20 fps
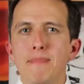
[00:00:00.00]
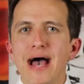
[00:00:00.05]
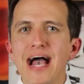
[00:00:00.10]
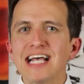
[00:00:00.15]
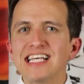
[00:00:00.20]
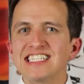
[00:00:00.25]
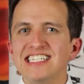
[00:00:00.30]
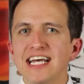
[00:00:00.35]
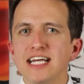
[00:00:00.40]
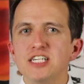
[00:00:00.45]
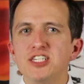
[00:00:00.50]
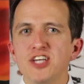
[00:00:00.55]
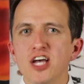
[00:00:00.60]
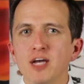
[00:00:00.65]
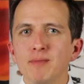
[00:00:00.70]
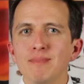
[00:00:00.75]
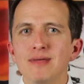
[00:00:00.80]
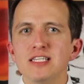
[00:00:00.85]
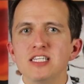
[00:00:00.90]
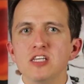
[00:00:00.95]
Backstage
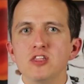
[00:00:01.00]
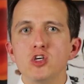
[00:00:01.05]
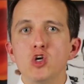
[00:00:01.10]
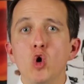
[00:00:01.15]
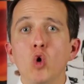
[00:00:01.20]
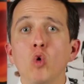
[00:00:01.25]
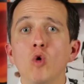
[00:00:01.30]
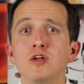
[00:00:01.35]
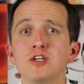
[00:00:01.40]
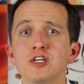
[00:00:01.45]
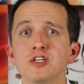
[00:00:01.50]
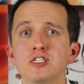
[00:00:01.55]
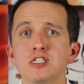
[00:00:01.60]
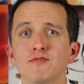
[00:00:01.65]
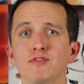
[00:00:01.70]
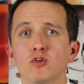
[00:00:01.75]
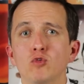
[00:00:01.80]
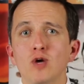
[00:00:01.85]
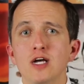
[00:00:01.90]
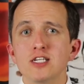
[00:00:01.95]
segments and the origins
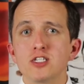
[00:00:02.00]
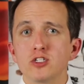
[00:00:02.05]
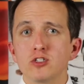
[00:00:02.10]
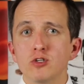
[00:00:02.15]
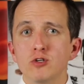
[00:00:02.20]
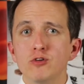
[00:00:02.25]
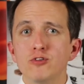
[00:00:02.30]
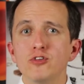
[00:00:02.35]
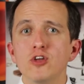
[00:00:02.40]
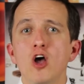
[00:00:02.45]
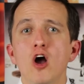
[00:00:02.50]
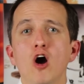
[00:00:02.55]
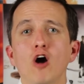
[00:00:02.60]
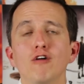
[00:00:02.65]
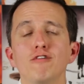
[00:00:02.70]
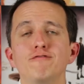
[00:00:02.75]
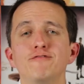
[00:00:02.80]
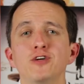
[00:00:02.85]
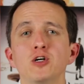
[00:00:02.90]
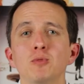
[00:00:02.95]
of the wrestlers
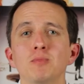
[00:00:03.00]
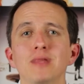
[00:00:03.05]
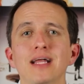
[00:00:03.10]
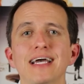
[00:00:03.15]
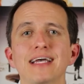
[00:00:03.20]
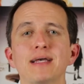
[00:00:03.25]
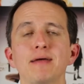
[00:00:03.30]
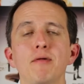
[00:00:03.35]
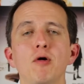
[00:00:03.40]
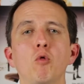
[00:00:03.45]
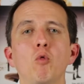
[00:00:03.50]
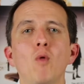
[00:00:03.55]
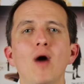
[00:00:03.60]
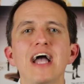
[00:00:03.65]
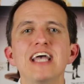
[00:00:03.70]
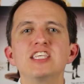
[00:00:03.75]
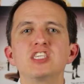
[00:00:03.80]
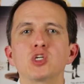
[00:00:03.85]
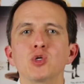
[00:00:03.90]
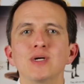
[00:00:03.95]
are filmed like
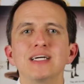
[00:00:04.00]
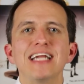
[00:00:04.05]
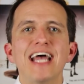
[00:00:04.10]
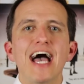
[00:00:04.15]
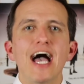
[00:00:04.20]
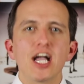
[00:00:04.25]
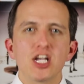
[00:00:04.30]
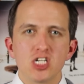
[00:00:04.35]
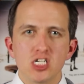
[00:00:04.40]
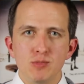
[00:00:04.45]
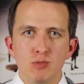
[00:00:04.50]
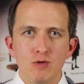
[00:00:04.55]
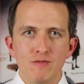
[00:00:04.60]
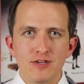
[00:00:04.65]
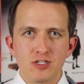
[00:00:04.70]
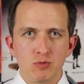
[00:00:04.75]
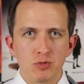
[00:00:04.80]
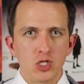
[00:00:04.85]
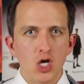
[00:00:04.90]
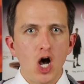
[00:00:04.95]
widescreen action
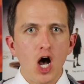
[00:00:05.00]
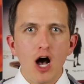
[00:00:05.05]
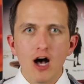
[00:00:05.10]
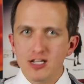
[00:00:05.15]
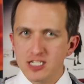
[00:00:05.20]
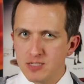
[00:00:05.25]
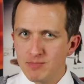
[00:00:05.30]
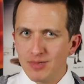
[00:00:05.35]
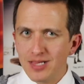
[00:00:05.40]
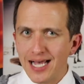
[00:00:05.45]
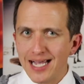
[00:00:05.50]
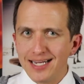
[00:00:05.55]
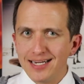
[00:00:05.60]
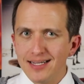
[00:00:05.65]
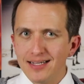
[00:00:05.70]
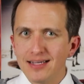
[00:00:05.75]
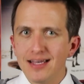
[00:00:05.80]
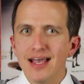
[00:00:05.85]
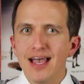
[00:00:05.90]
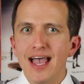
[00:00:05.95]
movies with awesome
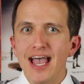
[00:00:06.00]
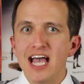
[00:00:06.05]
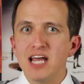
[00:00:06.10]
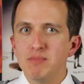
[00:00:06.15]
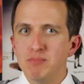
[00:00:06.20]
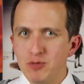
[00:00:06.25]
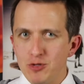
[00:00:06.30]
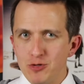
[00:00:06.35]
lighting and